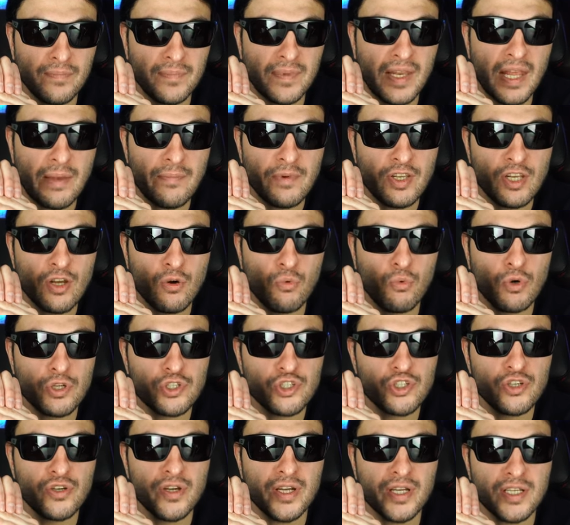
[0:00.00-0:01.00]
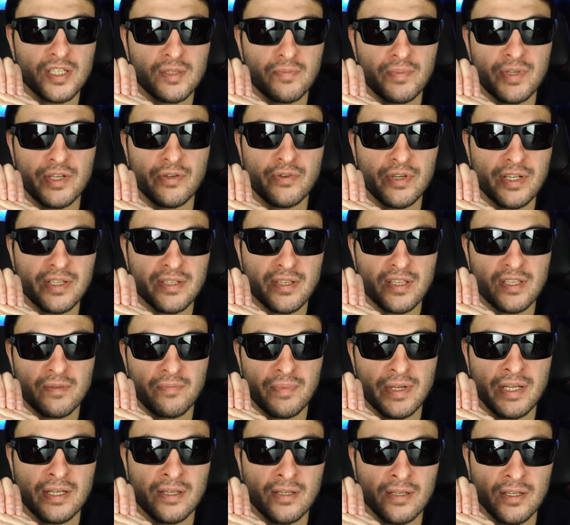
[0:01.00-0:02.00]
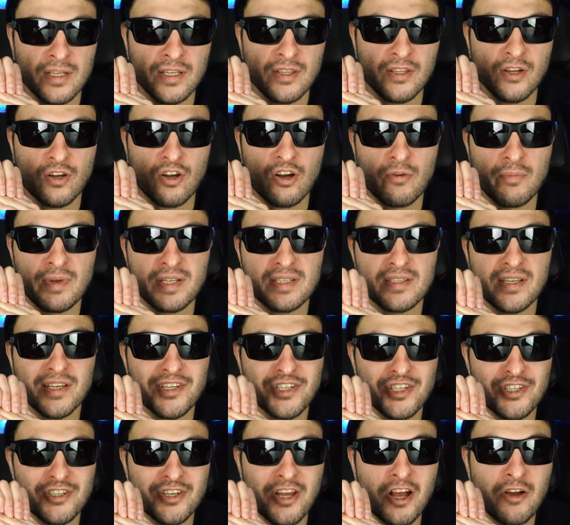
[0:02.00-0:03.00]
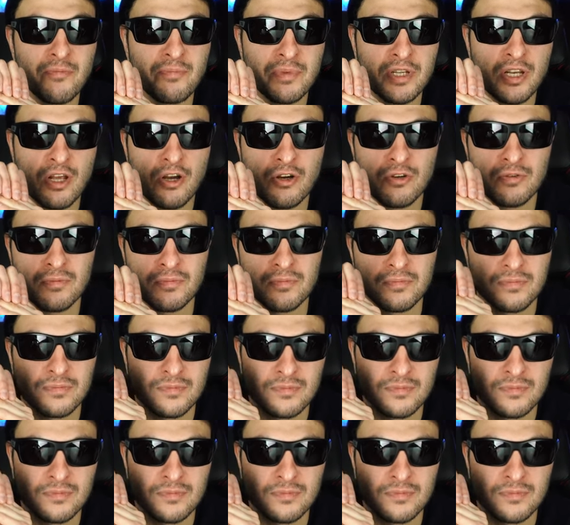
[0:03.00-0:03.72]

Let me know what your experience has been in the comment section down below.